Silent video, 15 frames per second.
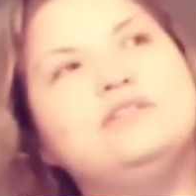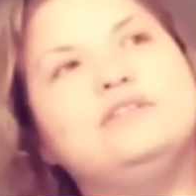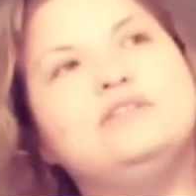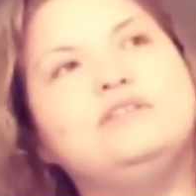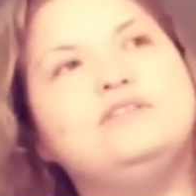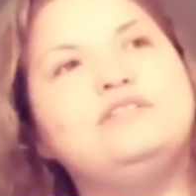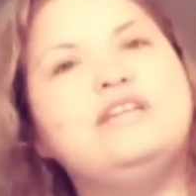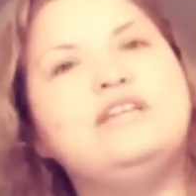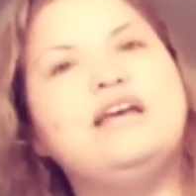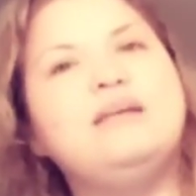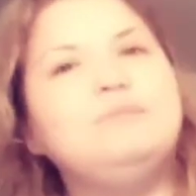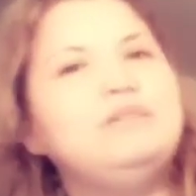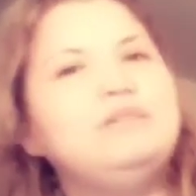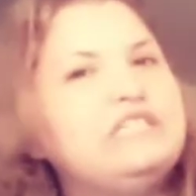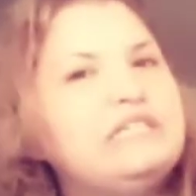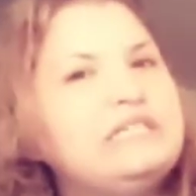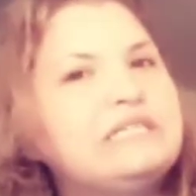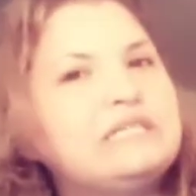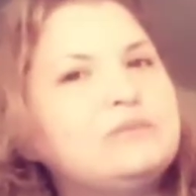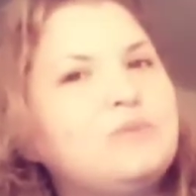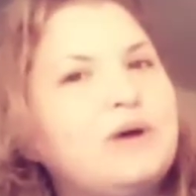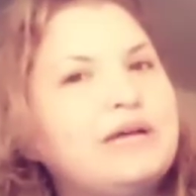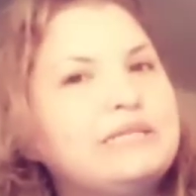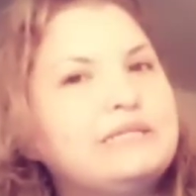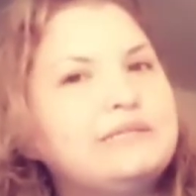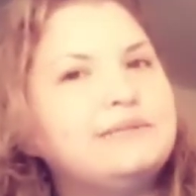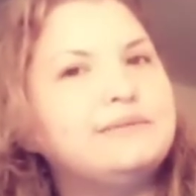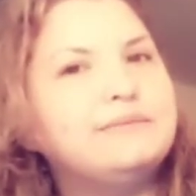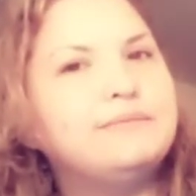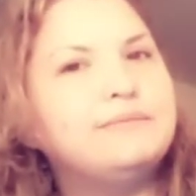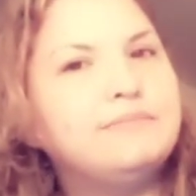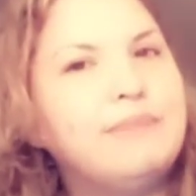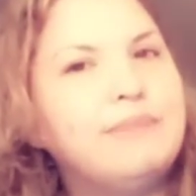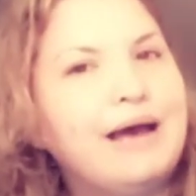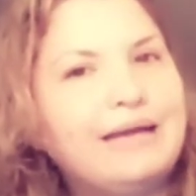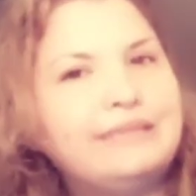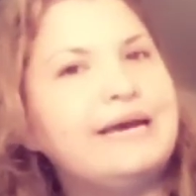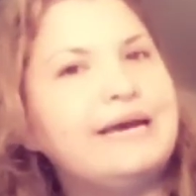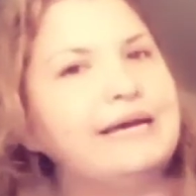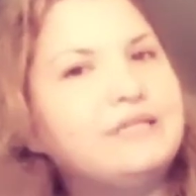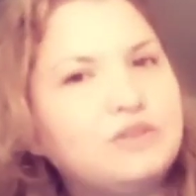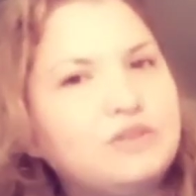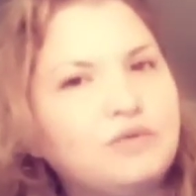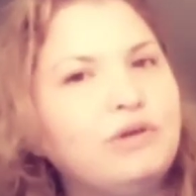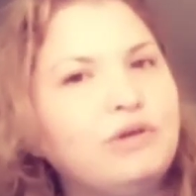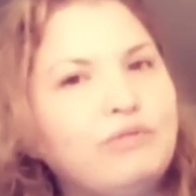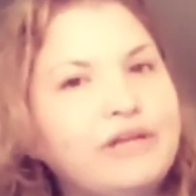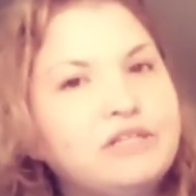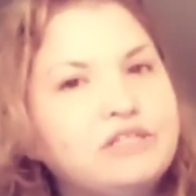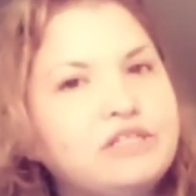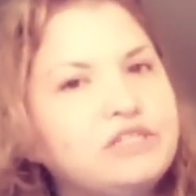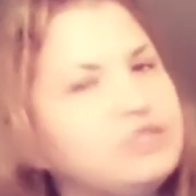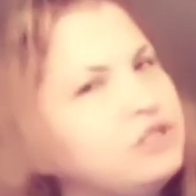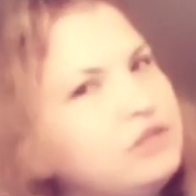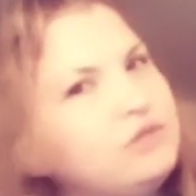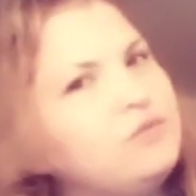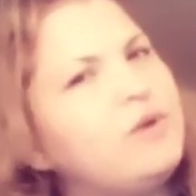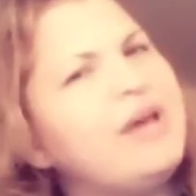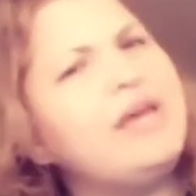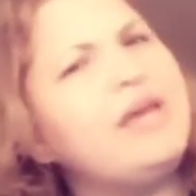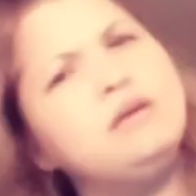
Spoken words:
You're telling me Jesus wants my desk rearranged a certain way?